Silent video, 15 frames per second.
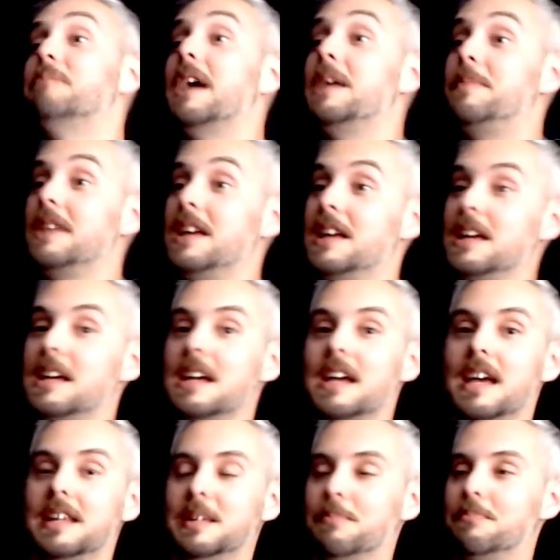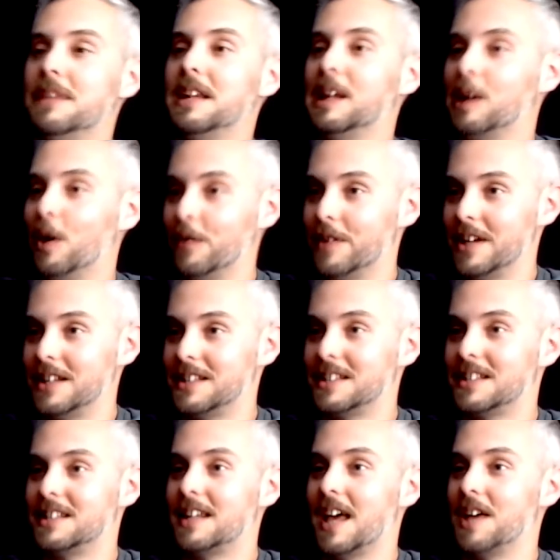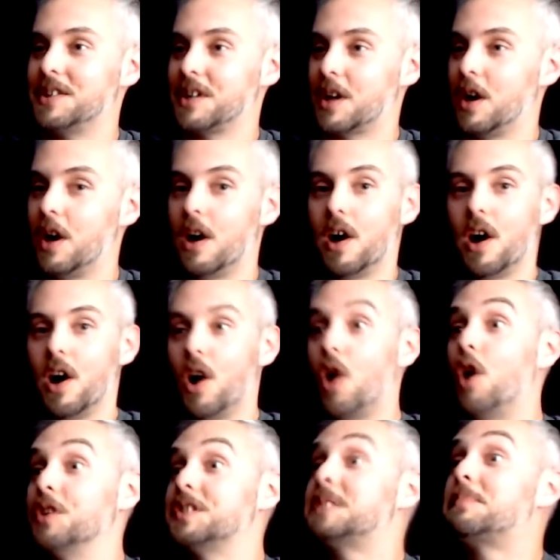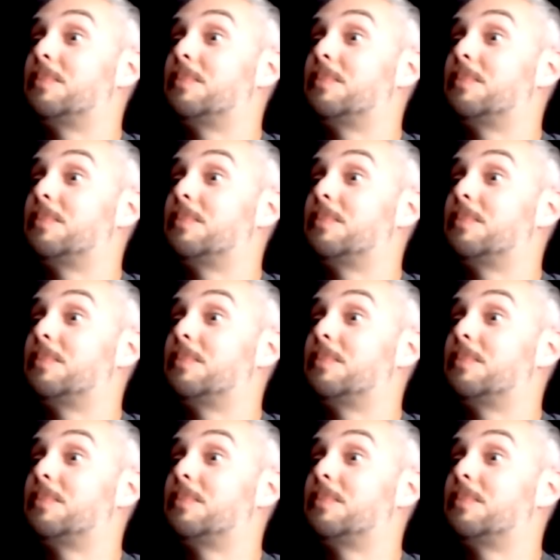maybe in the middle of it, there's like a hot